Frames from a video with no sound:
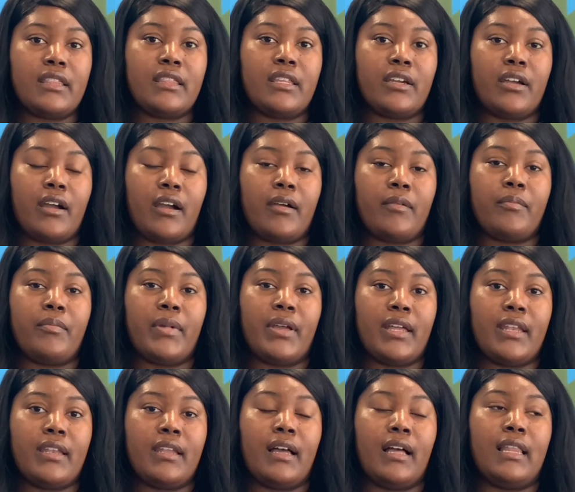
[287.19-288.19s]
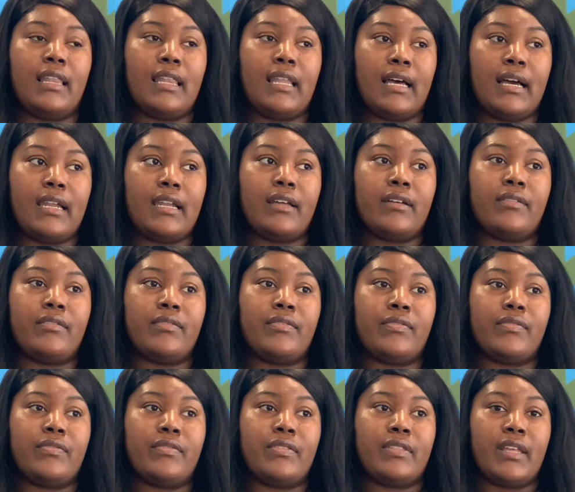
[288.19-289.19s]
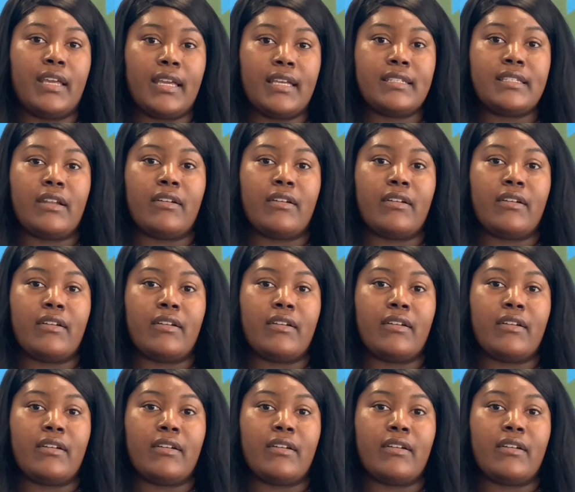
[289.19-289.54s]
There have been a lot of things